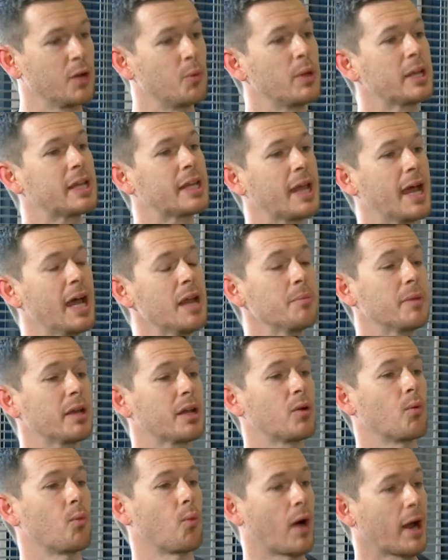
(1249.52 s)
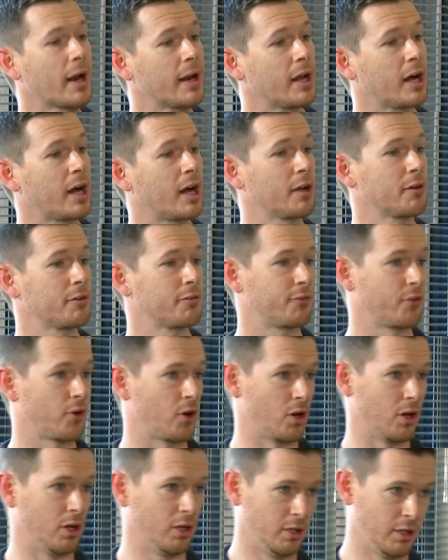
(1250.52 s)
We can make one eye
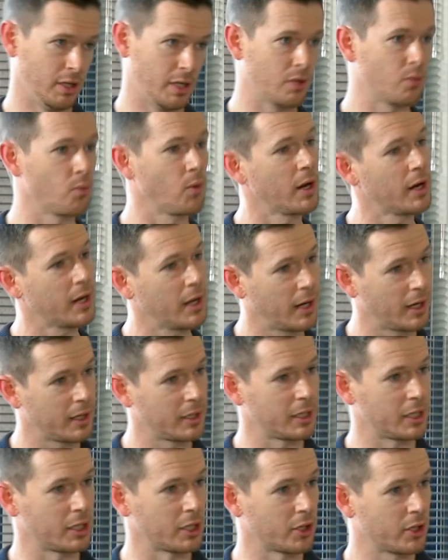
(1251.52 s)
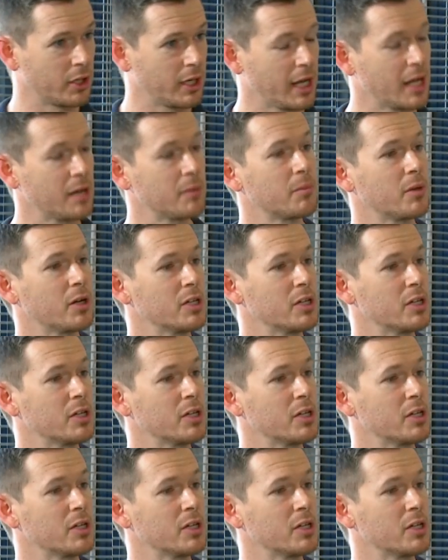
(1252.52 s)
far and one eye near, and